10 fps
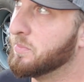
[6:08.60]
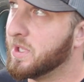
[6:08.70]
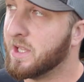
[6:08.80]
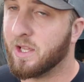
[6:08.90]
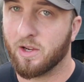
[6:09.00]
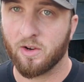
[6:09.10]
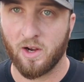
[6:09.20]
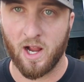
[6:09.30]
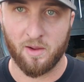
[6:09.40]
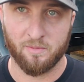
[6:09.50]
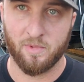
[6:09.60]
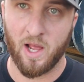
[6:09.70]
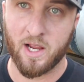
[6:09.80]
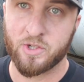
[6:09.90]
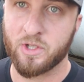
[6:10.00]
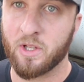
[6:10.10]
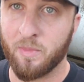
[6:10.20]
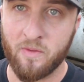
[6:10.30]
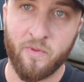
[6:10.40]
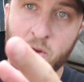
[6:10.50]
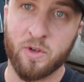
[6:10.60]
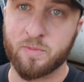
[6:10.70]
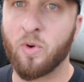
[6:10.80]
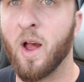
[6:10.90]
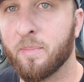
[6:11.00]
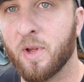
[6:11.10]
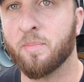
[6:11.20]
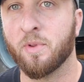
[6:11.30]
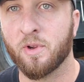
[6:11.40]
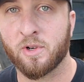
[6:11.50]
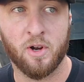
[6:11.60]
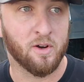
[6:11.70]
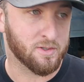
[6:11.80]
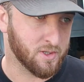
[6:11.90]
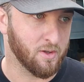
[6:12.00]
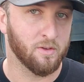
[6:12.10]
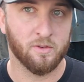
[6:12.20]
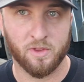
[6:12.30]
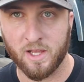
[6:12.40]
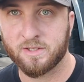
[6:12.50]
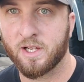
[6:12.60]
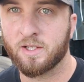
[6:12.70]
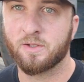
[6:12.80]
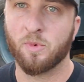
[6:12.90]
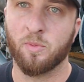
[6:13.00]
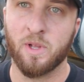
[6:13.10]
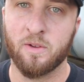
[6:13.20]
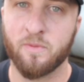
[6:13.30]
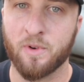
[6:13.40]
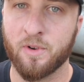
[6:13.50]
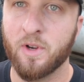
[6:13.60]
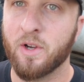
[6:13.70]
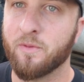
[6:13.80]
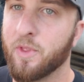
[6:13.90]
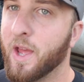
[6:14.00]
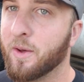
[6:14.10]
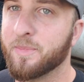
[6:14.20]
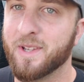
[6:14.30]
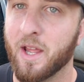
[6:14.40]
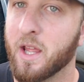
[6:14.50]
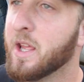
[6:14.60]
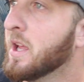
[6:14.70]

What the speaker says: B here, my phone is propped up on their car, so thanks customer B for the help today.